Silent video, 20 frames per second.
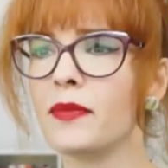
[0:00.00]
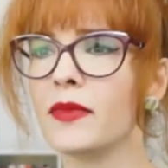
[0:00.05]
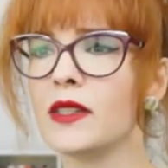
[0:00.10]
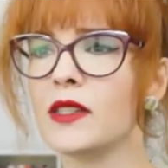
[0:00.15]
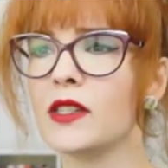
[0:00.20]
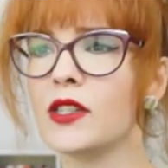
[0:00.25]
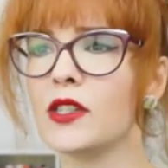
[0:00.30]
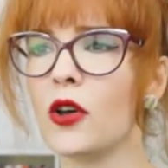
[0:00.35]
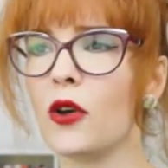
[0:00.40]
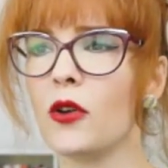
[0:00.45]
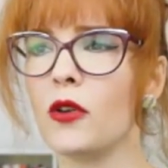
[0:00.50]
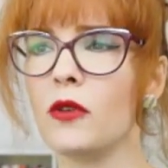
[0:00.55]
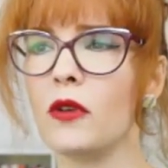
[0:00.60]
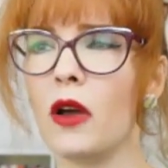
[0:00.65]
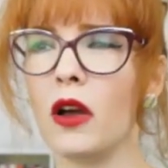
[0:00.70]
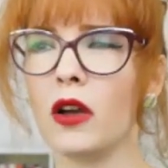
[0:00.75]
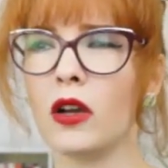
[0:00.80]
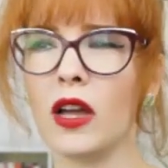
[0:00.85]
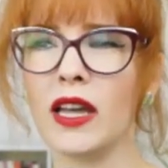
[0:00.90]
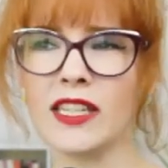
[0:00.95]
So
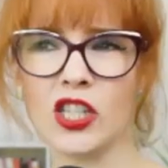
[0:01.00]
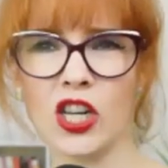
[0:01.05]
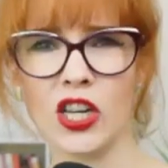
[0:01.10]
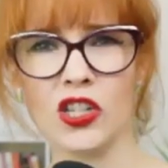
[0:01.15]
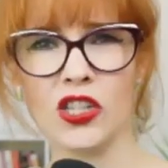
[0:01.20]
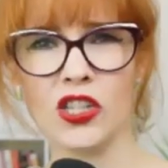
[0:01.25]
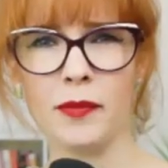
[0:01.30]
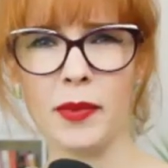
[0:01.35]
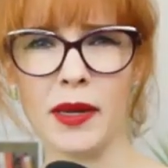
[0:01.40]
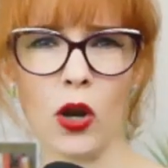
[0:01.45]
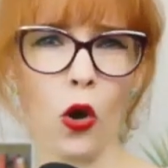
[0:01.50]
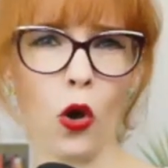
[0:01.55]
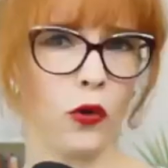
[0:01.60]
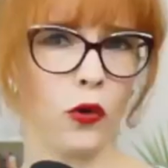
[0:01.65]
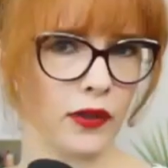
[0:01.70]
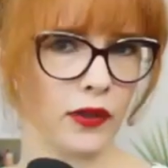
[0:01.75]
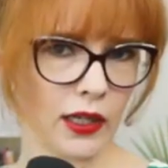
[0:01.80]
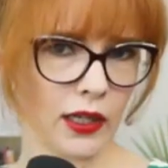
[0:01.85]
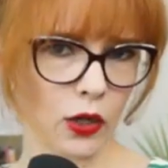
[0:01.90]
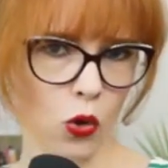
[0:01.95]
exchanges have been
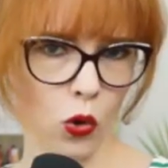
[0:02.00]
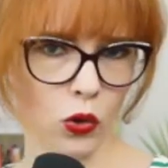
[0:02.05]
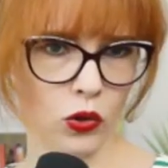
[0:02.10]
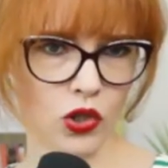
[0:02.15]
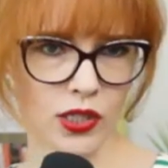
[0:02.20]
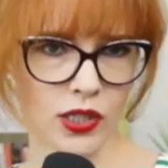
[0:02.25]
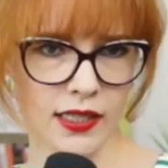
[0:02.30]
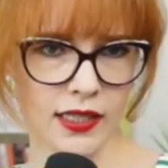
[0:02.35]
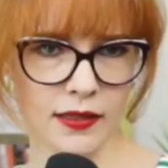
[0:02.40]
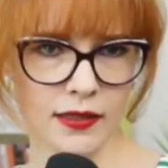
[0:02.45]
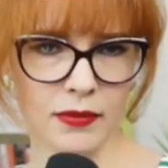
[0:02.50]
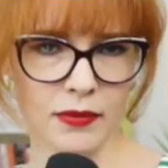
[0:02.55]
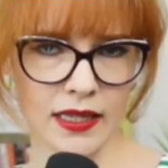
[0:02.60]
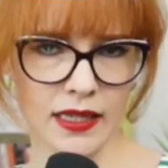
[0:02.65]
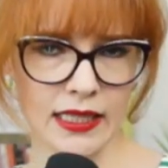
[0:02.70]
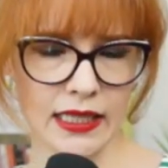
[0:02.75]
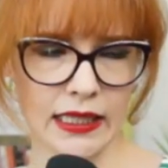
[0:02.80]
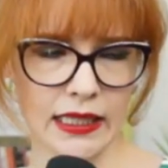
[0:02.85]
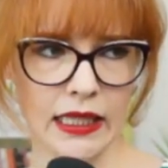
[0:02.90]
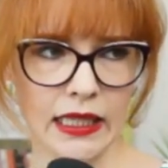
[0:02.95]
overly cautious,
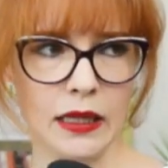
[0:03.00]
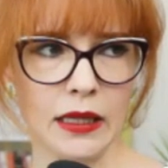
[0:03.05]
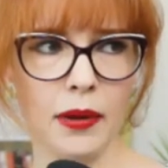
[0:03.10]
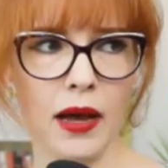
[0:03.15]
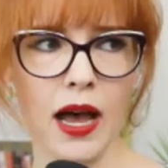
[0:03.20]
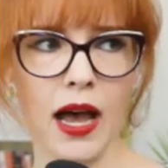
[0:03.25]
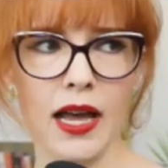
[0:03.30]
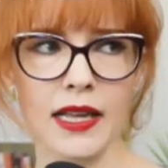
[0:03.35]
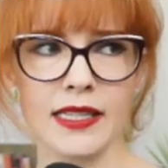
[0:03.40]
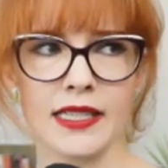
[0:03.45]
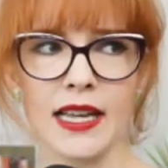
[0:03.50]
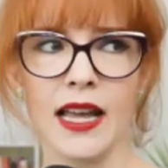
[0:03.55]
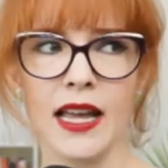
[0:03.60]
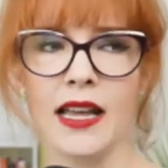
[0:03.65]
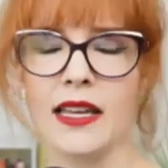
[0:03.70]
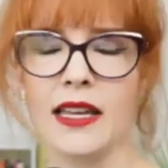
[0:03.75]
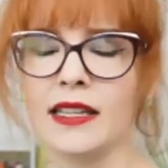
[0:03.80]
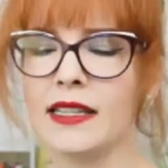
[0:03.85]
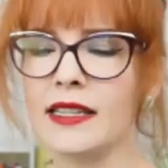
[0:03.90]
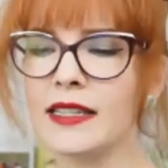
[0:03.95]
basically, in the past
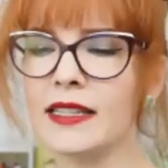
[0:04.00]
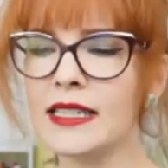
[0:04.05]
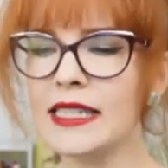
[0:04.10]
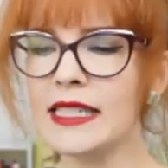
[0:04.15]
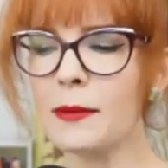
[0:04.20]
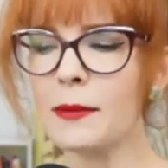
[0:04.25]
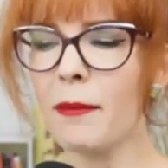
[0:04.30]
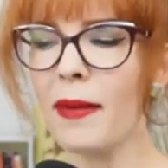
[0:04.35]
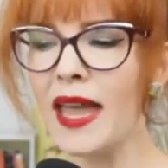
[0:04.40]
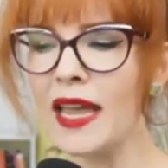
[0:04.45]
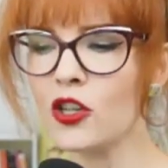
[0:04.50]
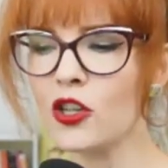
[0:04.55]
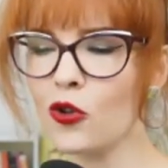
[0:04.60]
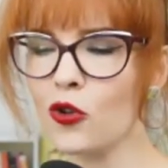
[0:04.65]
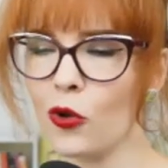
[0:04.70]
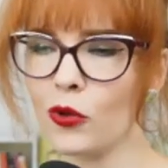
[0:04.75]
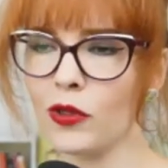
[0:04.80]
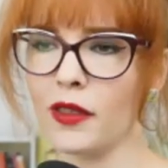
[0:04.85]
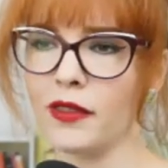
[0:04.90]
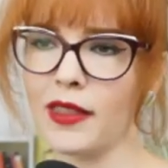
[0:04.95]
to make
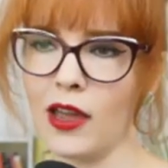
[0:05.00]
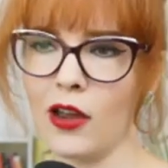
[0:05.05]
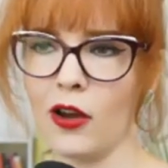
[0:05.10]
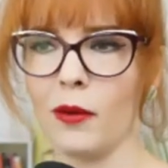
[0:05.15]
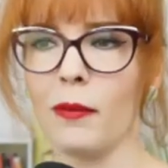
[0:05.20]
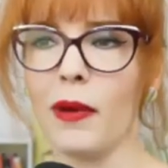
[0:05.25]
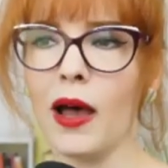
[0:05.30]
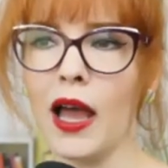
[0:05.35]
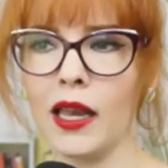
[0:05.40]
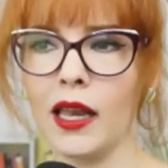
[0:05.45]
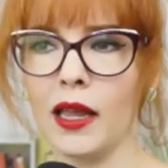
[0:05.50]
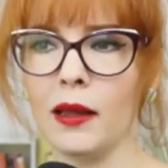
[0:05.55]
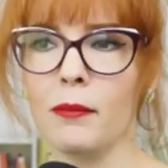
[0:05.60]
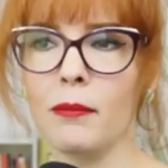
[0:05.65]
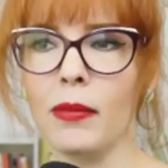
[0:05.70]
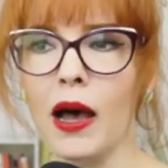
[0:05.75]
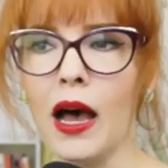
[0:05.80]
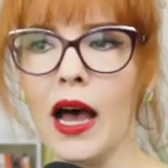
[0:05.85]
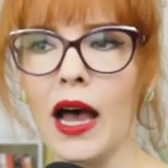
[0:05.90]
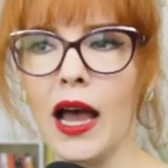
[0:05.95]
sure that they're abiding
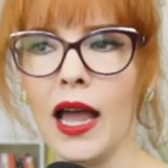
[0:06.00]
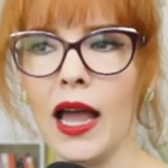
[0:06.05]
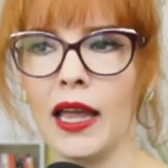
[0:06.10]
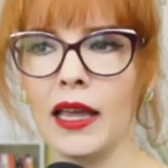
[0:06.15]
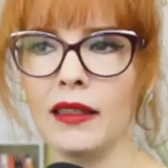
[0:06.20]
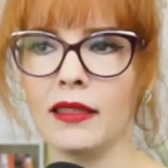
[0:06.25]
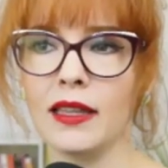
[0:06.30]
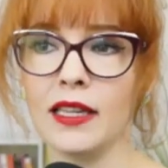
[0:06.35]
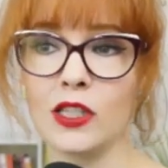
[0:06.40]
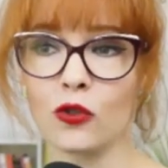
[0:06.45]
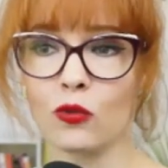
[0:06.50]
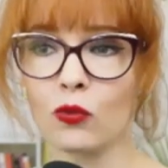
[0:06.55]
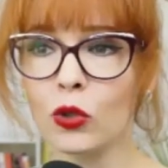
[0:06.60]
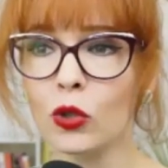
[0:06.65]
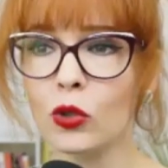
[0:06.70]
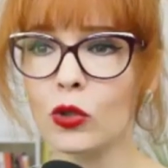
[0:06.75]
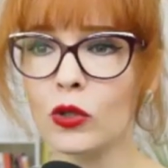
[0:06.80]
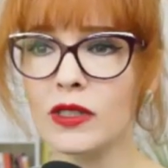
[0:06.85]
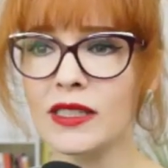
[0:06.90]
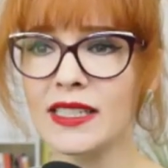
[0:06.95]
by these
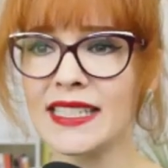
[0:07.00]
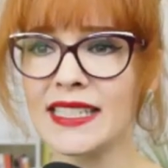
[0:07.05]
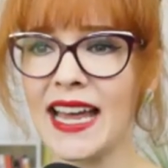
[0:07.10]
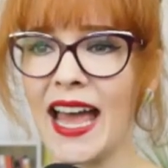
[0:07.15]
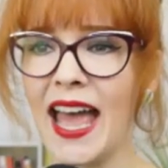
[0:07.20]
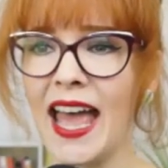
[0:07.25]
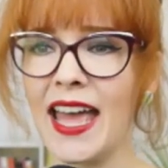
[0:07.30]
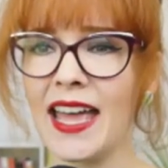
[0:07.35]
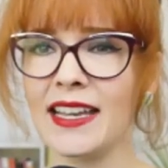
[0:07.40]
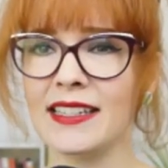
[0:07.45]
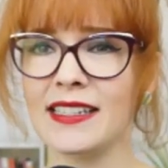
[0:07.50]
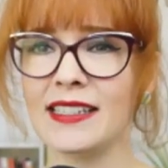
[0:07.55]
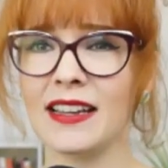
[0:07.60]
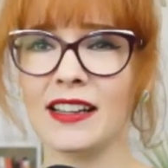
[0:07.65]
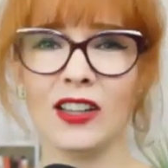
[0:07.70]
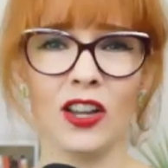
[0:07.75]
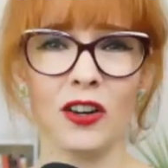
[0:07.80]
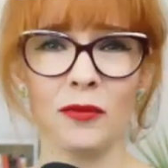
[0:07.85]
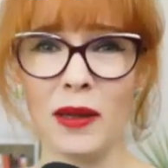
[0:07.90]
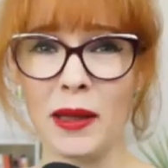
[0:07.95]
rules. And a lot of